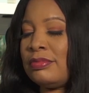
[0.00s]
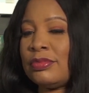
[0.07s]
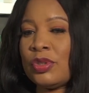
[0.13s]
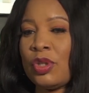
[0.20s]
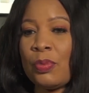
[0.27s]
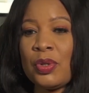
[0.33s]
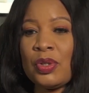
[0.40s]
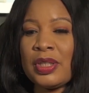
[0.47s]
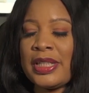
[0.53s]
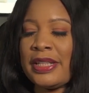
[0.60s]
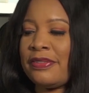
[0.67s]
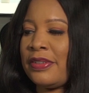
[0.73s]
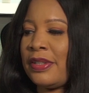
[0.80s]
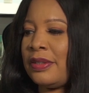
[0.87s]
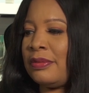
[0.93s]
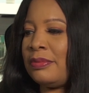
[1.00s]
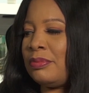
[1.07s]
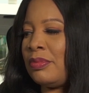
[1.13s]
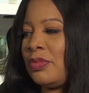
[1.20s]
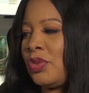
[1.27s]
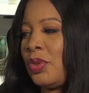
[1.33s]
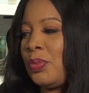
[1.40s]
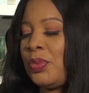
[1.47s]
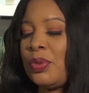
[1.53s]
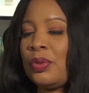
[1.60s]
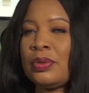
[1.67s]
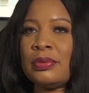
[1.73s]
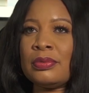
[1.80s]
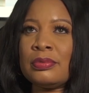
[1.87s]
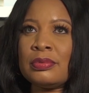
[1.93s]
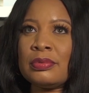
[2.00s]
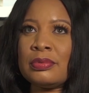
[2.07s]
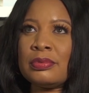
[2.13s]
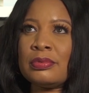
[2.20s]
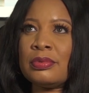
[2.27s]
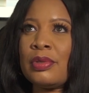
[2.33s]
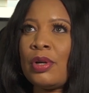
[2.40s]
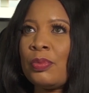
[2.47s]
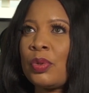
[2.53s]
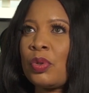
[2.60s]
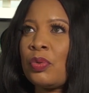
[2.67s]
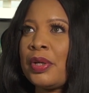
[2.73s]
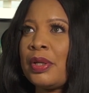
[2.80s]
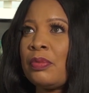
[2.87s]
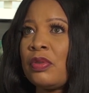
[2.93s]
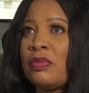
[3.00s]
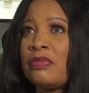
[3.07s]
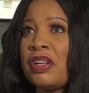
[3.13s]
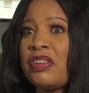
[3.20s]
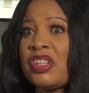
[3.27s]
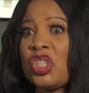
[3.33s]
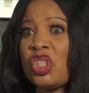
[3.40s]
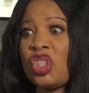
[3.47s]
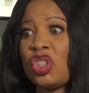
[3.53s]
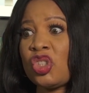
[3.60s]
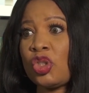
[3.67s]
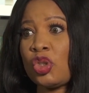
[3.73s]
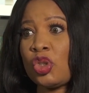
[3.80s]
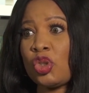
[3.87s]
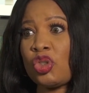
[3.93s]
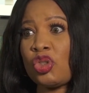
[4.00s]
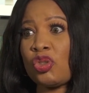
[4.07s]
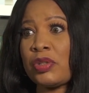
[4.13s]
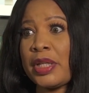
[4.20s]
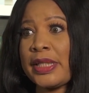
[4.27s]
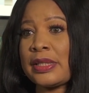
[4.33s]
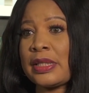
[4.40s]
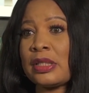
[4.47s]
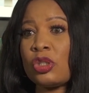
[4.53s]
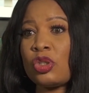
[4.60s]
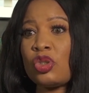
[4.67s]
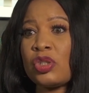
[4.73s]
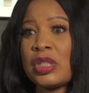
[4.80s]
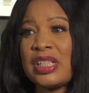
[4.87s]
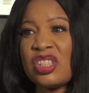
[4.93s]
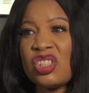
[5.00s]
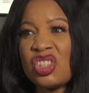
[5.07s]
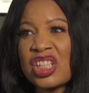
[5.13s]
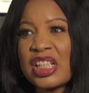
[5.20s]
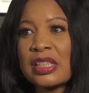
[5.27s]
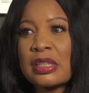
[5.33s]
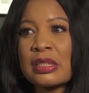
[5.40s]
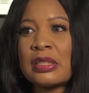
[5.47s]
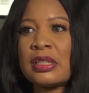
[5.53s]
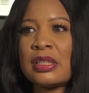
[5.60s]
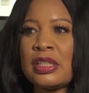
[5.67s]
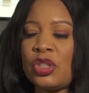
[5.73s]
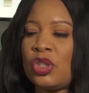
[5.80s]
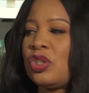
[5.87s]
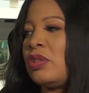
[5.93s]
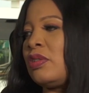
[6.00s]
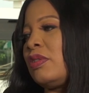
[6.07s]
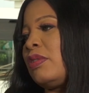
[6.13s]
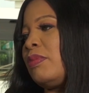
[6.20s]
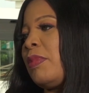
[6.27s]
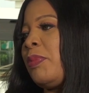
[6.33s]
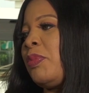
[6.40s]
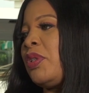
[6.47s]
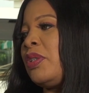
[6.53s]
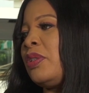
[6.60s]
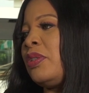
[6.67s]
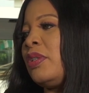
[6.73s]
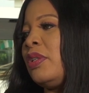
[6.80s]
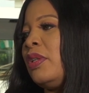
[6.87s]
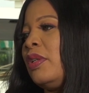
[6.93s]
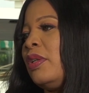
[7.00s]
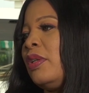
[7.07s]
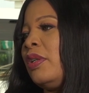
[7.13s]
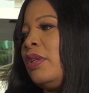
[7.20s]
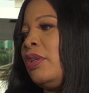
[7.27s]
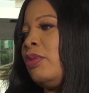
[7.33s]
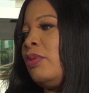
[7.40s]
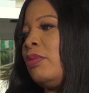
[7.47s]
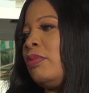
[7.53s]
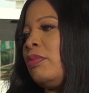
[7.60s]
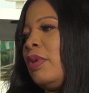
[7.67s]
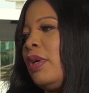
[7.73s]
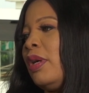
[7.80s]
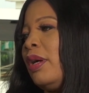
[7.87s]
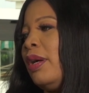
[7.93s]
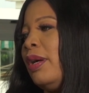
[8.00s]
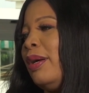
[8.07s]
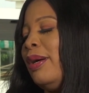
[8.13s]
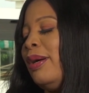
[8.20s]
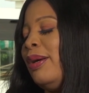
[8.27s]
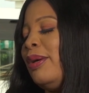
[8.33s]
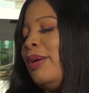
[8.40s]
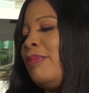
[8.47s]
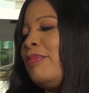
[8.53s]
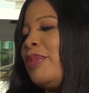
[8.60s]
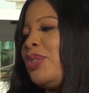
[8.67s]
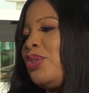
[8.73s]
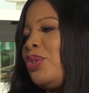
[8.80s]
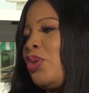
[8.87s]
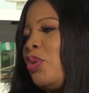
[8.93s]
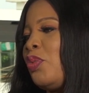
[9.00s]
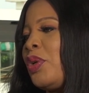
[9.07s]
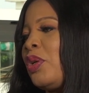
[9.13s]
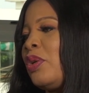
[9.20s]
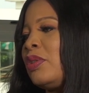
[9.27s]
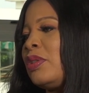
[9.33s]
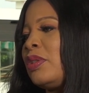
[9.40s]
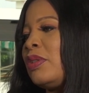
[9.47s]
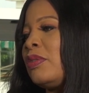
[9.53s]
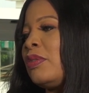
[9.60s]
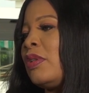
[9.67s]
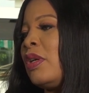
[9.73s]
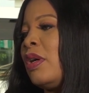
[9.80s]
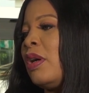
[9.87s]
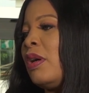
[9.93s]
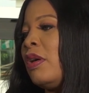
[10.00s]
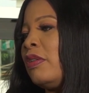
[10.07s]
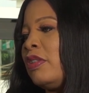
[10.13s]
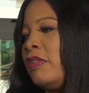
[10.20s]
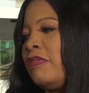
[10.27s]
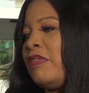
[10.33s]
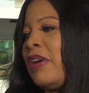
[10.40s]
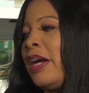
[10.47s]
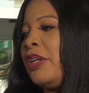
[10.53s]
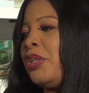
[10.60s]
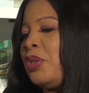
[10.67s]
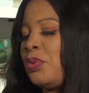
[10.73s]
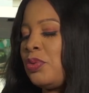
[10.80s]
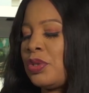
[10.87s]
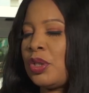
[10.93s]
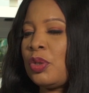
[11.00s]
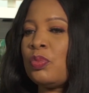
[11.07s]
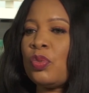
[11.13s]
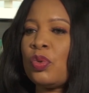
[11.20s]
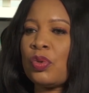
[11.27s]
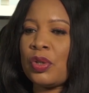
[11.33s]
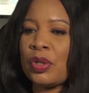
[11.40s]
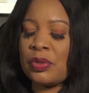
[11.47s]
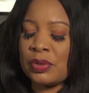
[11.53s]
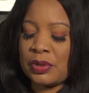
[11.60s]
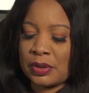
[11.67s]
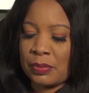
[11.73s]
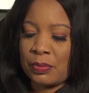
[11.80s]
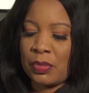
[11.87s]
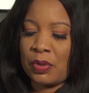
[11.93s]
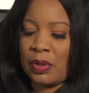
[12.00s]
Normal living, normal upgoing, but very strict and stringent conditions. My mother, you know, made sure we got the values and the morals,